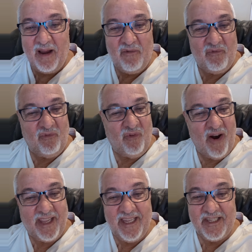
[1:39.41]
a
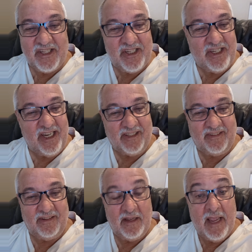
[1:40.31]
fucking
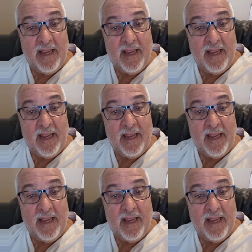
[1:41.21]
shit.